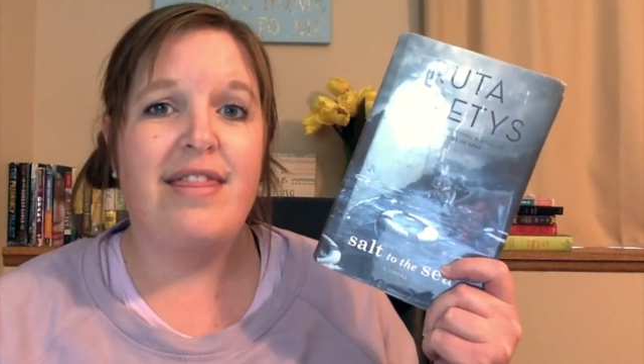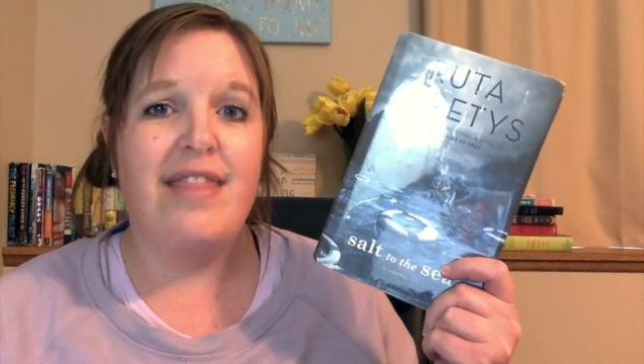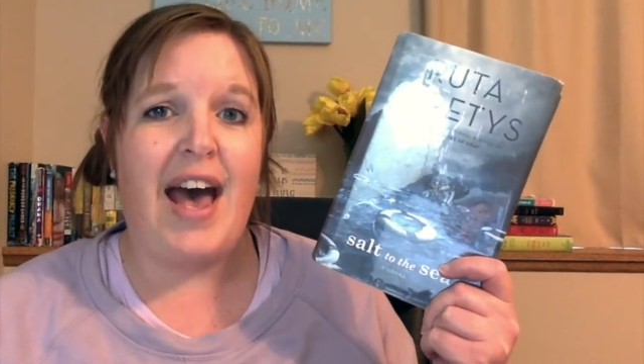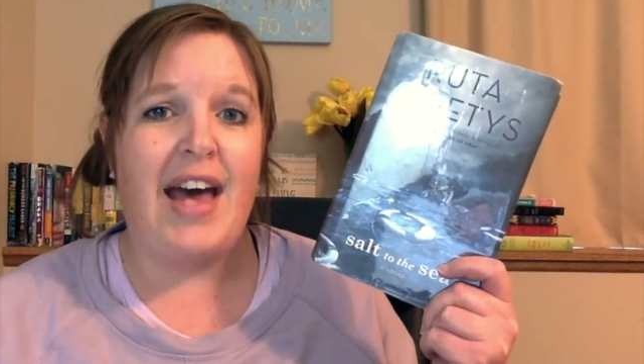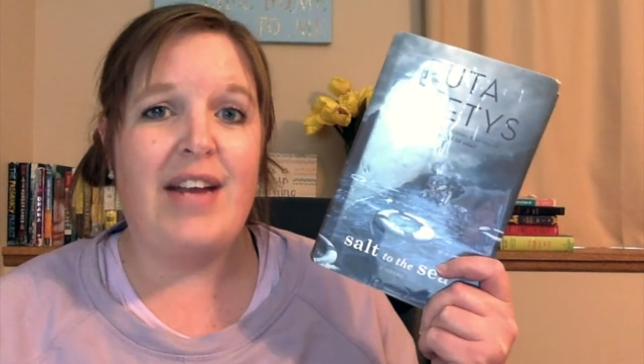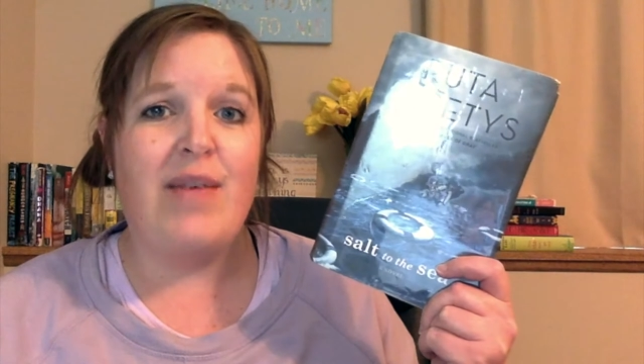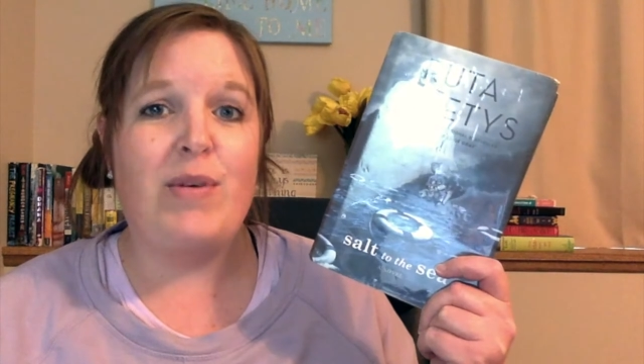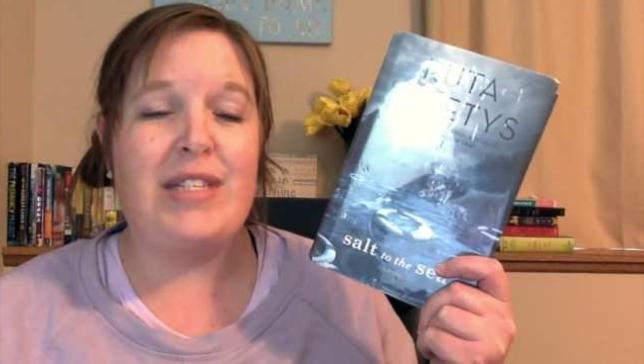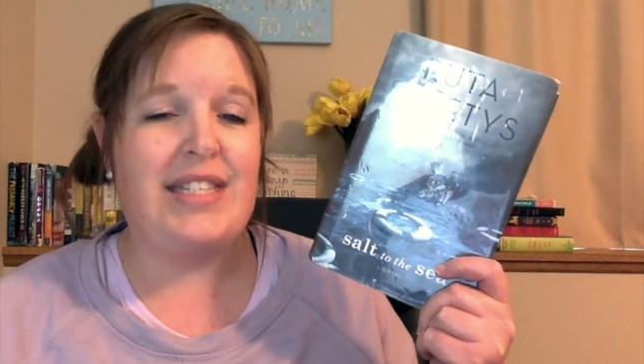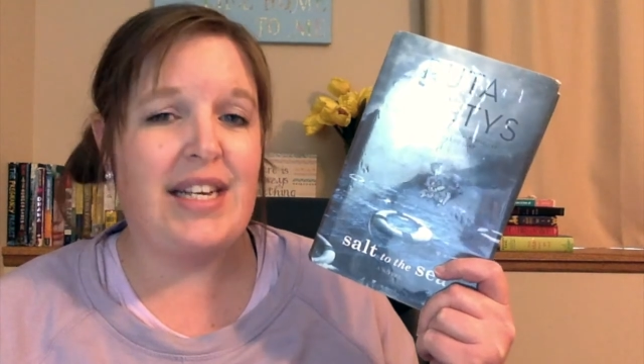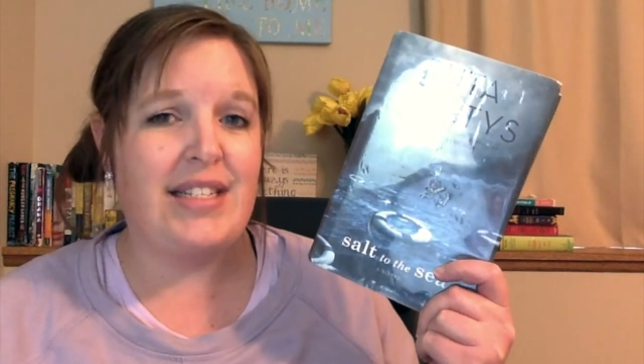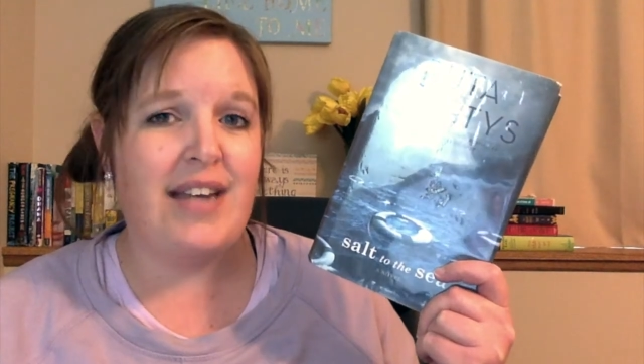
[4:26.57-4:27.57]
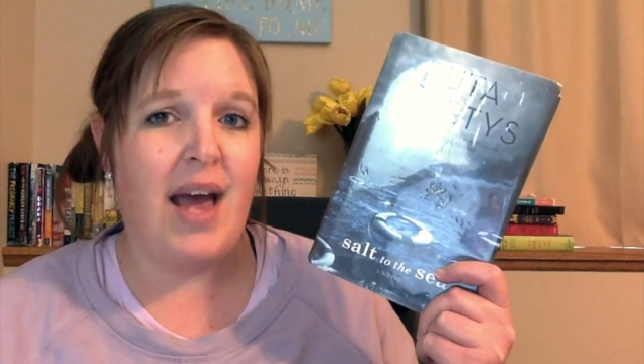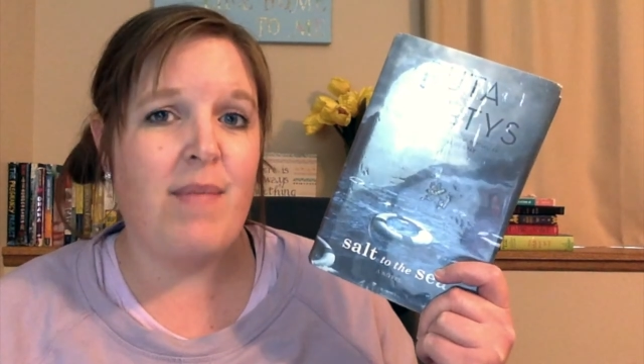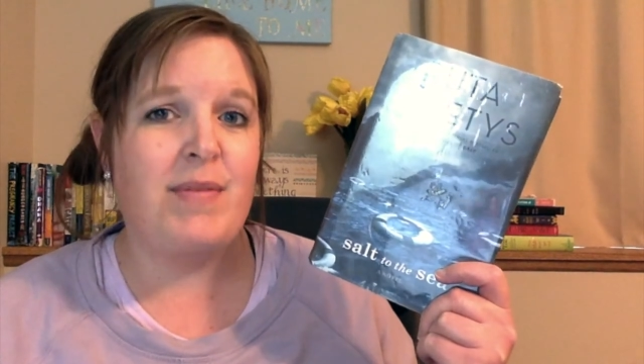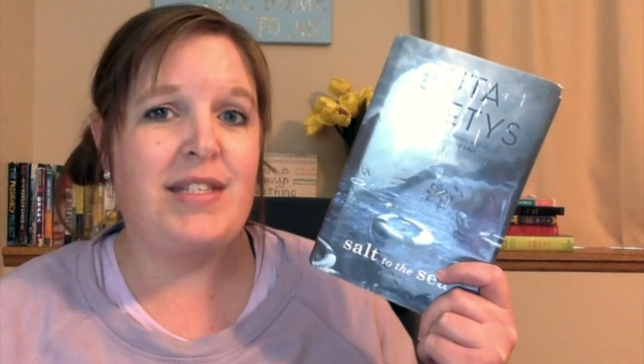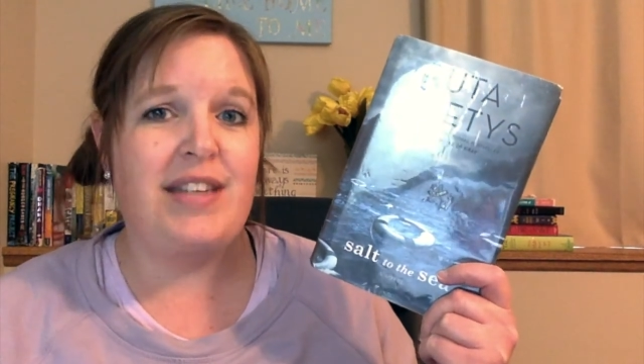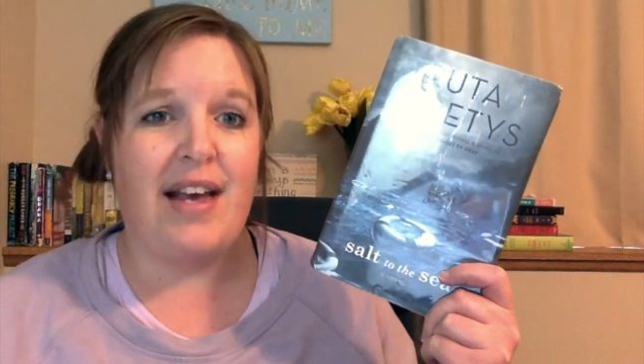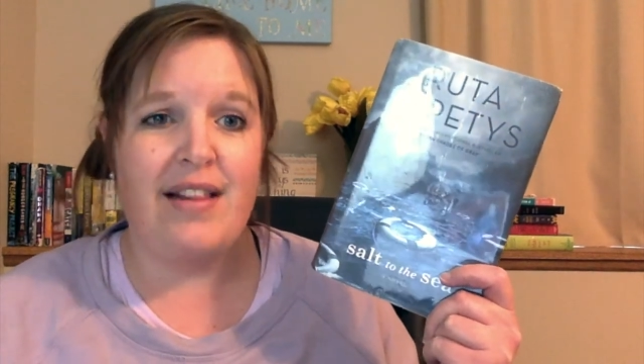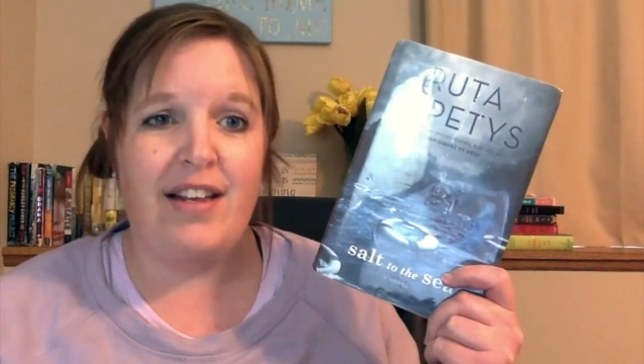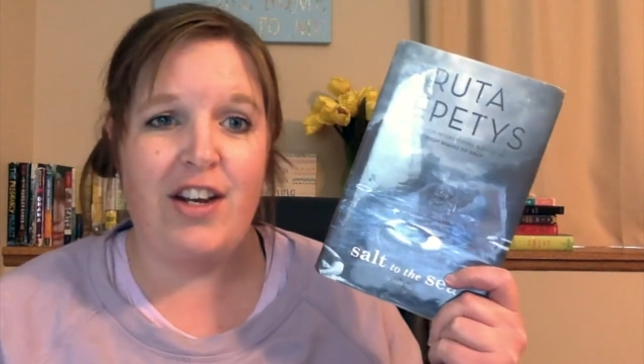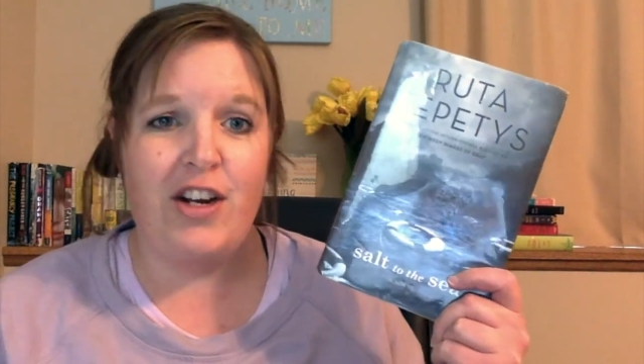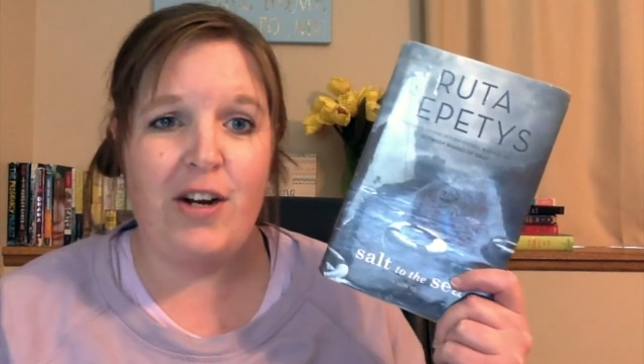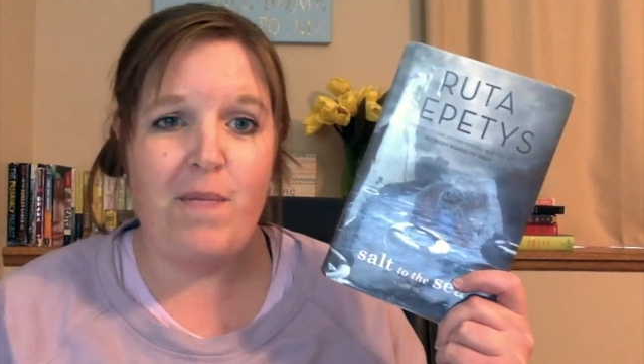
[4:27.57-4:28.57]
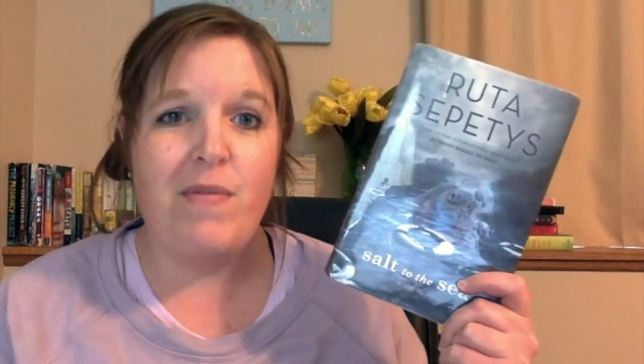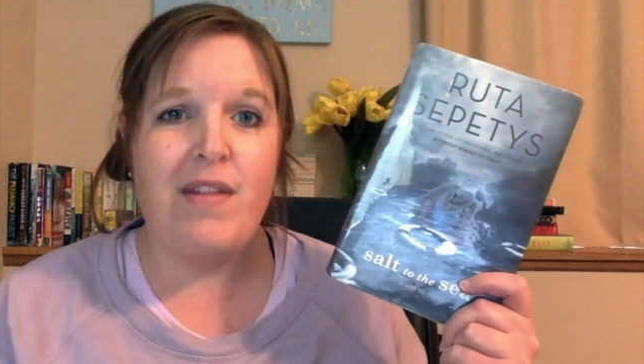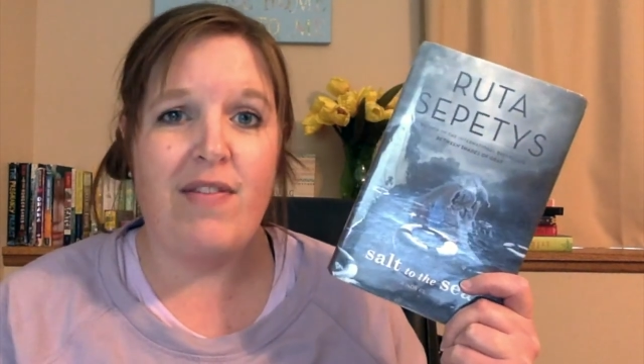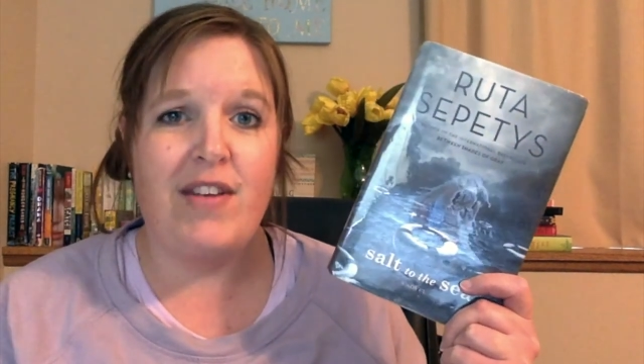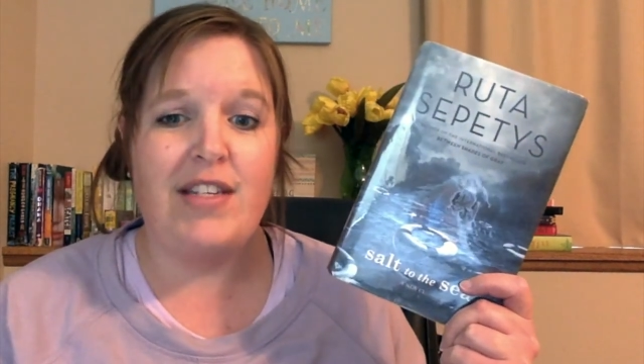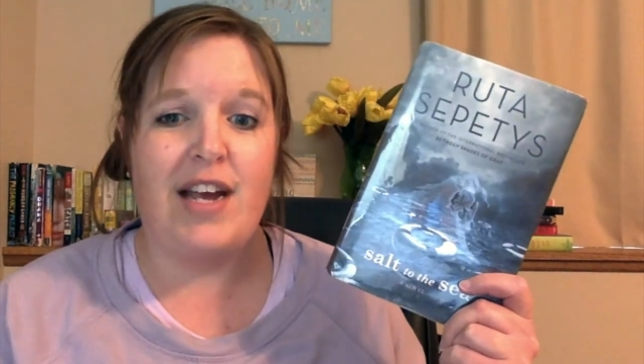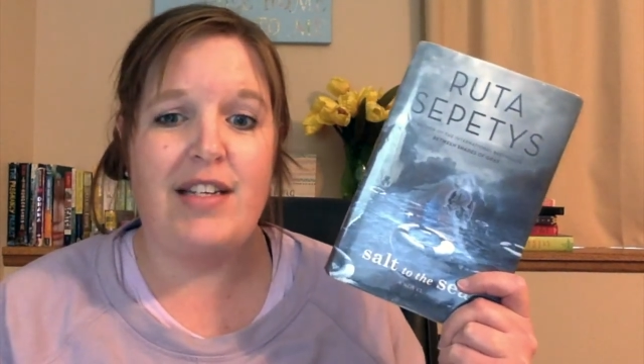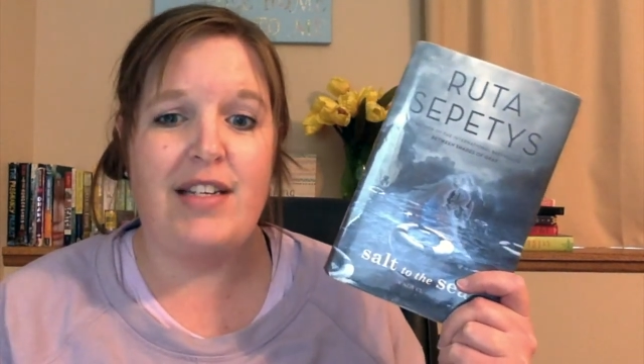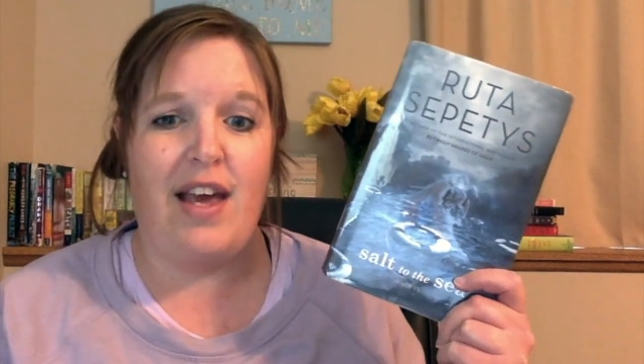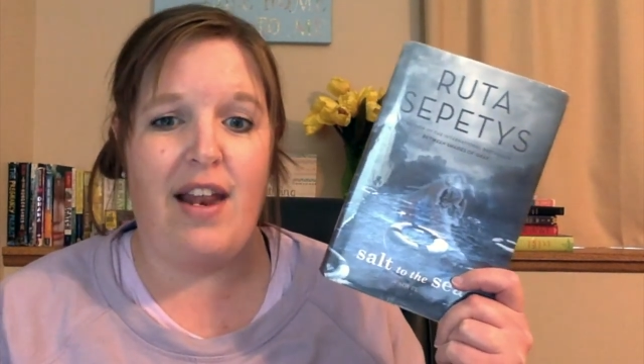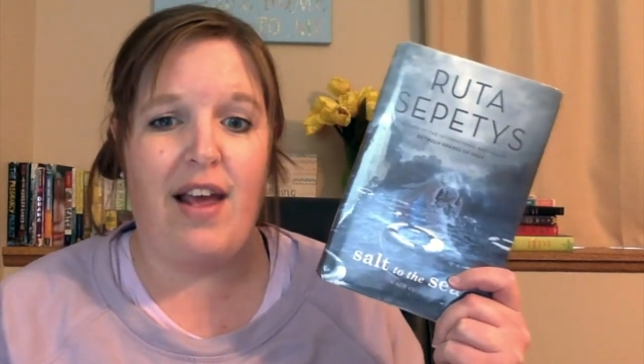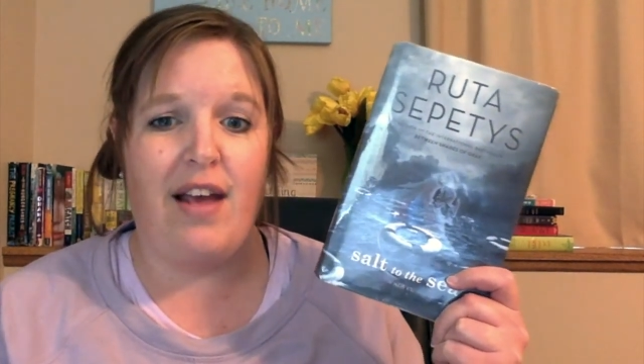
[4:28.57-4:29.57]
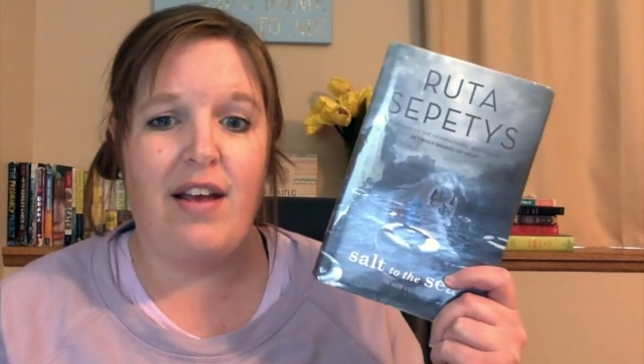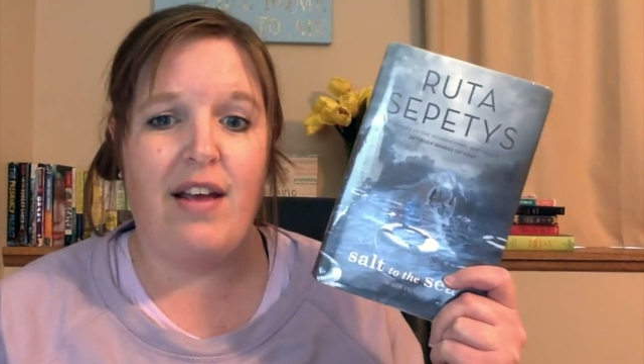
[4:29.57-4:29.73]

that was six times deadlier than the Titanic.